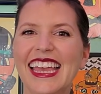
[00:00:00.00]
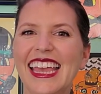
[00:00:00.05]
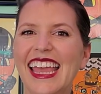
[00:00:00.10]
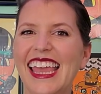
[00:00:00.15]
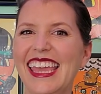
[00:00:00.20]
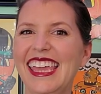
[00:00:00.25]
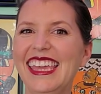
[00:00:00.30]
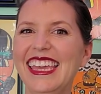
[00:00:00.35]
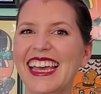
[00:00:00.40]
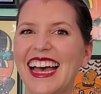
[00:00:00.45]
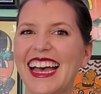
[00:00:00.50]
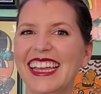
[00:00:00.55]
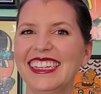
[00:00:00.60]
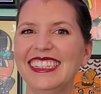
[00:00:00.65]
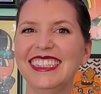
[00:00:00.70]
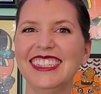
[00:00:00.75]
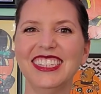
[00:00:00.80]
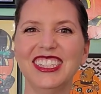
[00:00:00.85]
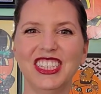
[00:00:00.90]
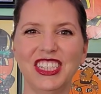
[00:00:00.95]
Hey
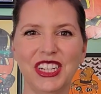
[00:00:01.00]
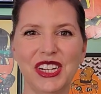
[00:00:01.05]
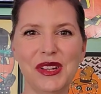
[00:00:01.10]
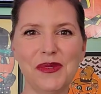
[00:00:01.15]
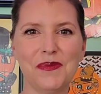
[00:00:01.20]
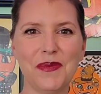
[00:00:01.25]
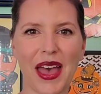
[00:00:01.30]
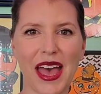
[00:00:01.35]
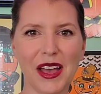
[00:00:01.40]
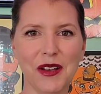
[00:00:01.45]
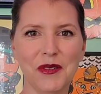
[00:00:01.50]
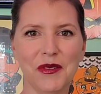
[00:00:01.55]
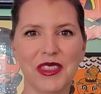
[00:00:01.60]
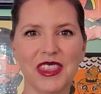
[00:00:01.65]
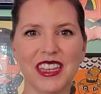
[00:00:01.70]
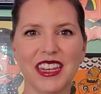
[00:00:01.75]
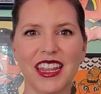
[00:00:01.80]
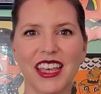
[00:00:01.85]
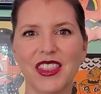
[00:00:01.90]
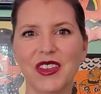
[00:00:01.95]
guys, Gina back with
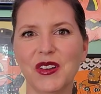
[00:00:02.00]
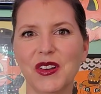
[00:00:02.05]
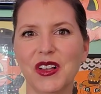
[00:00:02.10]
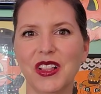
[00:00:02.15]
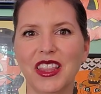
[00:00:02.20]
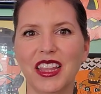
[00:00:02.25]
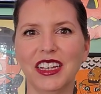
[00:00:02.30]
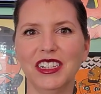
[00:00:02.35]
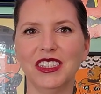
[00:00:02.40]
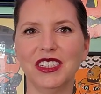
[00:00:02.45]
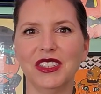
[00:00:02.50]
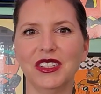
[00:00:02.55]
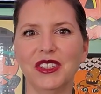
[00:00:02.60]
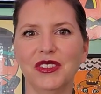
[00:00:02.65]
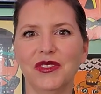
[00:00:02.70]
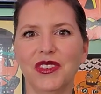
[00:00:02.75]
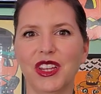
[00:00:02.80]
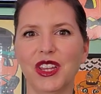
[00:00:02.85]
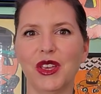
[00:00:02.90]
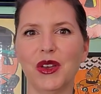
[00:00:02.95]
another collections
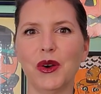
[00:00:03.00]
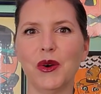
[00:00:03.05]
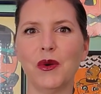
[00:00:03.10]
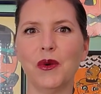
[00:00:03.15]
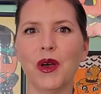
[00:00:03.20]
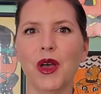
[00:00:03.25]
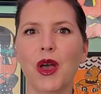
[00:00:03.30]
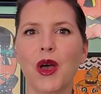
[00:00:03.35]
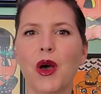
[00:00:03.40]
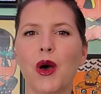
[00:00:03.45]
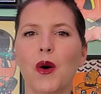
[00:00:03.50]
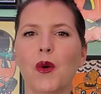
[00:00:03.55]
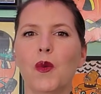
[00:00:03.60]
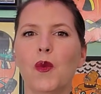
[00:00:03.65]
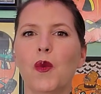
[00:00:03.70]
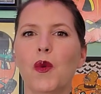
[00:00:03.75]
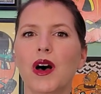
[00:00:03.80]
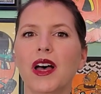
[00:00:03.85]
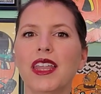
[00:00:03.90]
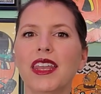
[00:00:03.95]
video.
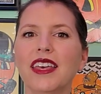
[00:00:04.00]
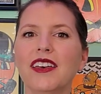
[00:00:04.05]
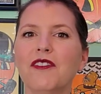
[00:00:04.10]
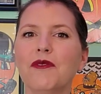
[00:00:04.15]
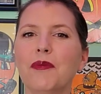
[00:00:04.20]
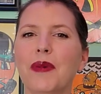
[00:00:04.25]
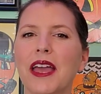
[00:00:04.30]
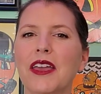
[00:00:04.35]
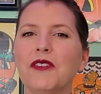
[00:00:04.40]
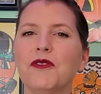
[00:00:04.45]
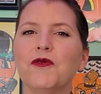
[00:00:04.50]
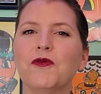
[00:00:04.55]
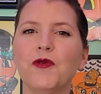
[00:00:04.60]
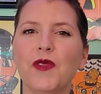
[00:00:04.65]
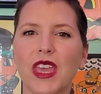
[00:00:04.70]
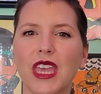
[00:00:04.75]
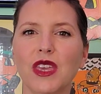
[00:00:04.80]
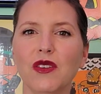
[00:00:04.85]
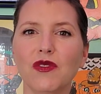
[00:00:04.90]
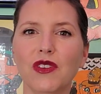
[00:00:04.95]
One of my
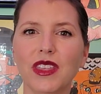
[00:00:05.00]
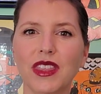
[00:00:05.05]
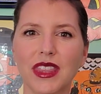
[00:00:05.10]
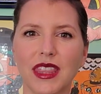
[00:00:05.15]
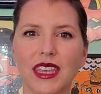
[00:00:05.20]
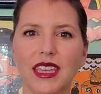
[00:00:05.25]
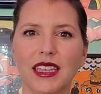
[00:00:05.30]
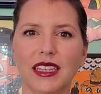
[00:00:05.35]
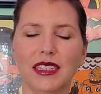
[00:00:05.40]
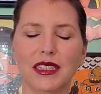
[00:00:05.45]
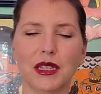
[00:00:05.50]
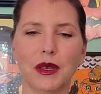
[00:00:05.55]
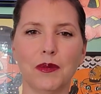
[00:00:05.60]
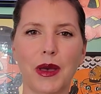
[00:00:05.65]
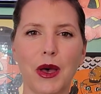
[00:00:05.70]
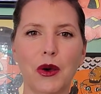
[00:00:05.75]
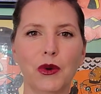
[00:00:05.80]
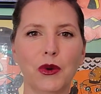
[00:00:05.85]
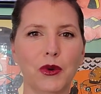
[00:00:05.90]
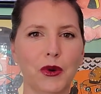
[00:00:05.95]
favorite things
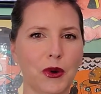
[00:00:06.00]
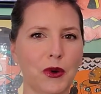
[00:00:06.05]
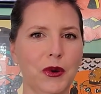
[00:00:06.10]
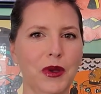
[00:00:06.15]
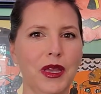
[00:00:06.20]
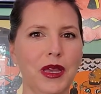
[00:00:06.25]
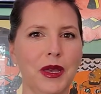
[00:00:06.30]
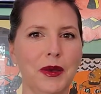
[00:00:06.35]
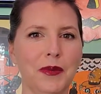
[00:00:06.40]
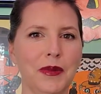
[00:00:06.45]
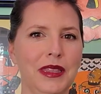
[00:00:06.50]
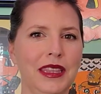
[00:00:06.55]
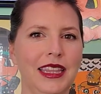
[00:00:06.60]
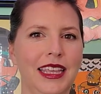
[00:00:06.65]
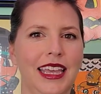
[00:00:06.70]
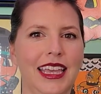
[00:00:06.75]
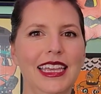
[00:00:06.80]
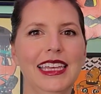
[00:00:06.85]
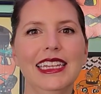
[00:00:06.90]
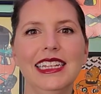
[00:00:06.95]
about growing up in the
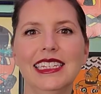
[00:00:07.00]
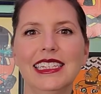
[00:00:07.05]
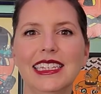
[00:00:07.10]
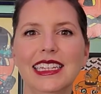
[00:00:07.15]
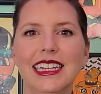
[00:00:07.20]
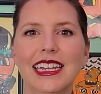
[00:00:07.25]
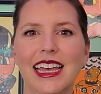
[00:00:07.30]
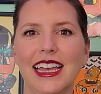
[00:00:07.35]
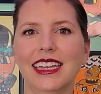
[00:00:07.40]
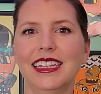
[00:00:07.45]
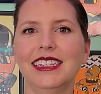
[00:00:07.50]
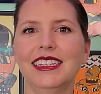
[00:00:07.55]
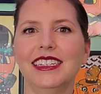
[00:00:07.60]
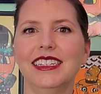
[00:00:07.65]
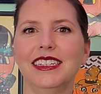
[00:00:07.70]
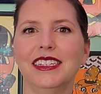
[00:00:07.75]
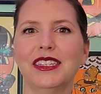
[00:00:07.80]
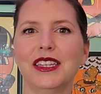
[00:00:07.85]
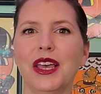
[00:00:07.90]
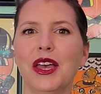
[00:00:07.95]
80s and
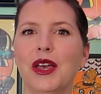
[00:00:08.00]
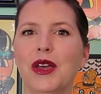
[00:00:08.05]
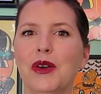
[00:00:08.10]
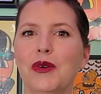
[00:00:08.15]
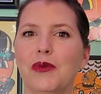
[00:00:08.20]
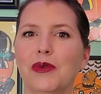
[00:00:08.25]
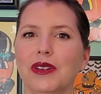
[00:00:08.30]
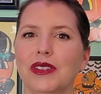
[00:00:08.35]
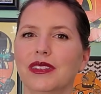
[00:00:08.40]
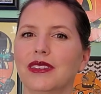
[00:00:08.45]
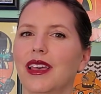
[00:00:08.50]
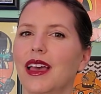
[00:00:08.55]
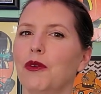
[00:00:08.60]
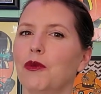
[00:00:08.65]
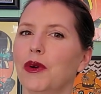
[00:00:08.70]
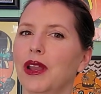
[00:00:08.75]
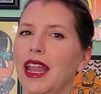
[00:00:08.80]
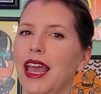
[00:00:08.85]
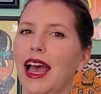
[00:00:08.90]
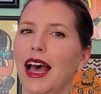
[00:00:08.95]
90s was
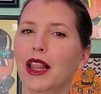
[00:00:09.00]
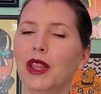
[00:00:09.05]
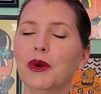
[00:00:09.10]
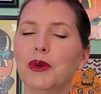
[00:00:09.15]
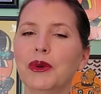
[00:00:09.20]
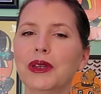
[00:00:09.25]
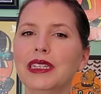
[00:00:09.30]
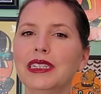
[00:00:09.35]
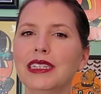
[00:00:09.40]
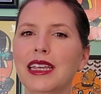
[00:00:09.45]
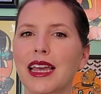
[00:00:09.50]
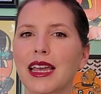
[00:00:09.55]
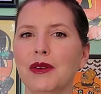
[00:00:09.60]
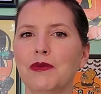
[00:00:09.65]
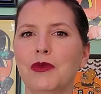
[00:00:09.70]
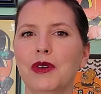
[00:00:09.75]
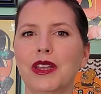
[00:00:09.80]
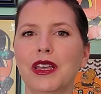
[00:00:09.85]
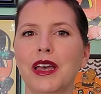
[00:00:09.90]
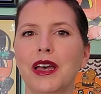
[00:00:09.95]
when Halloween time
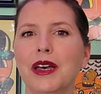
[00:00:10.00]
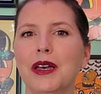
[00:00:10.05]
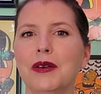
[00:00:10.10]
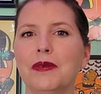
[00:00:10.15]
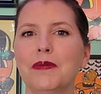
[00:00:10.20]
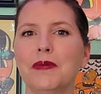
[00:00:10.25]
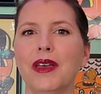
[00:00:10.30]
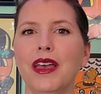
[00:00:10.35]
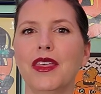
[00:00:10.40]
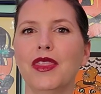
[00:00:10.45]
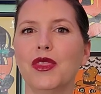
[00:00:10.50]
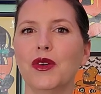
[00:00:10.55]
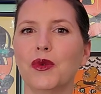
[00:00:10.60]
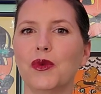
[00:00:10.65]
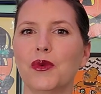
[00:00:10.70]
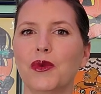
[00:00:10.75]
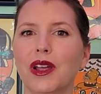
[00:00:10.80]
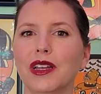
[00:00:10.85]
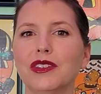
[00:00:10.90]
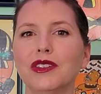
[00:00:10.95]
would come, the
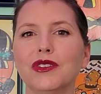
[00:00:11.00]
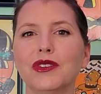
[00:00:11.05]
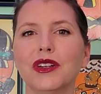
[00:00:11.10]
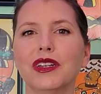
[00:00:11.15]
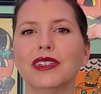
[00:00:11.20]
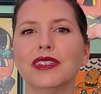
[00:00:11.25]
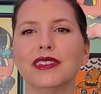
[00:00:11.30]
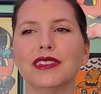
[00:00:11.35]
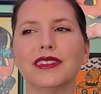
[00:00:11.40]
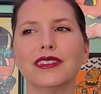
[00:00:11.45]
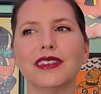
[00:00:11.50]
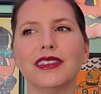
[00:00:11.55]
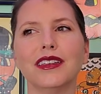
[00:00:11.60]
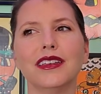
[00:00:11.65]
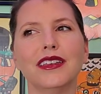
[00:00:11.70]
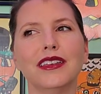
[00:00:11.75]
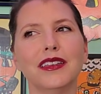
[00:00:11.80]
restaurants,